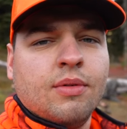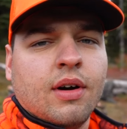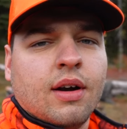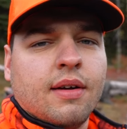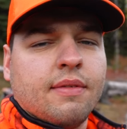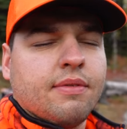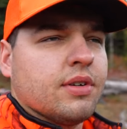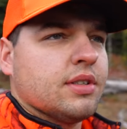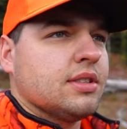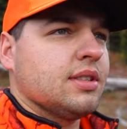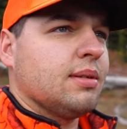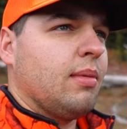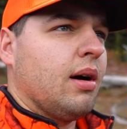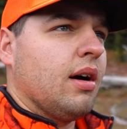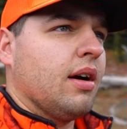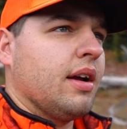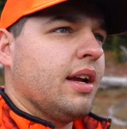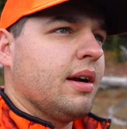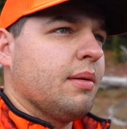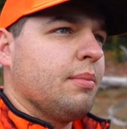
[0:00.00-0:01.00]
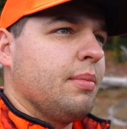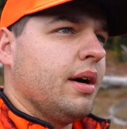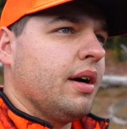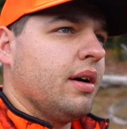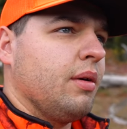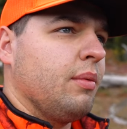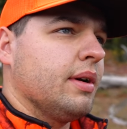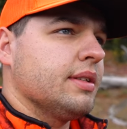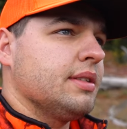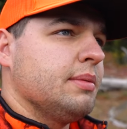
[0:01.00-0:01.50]
on up for Samong here,
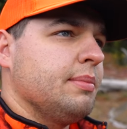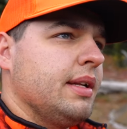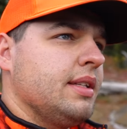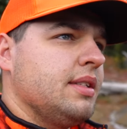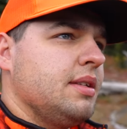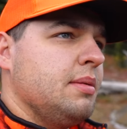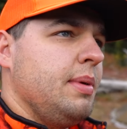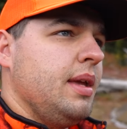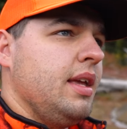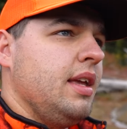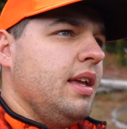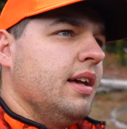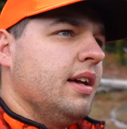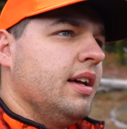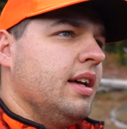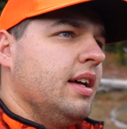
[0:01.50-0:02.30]
but it wasn't meant to be.